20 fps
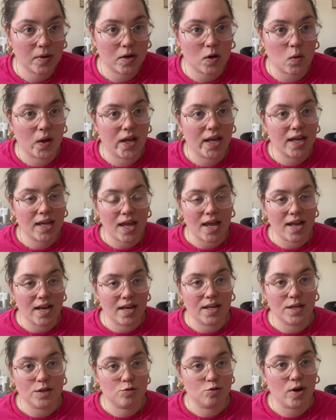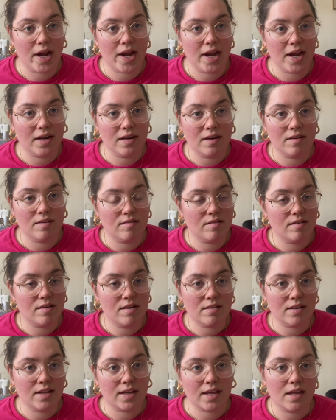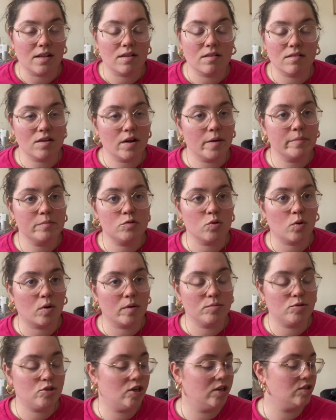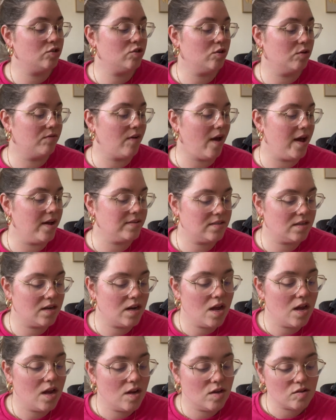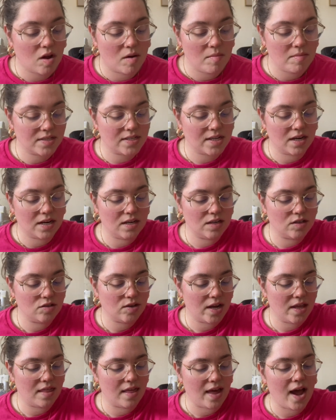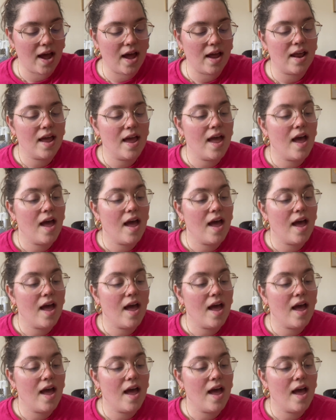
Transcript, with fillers: quick and it dried like it absorbs shit so fast. So I'm excited to try that.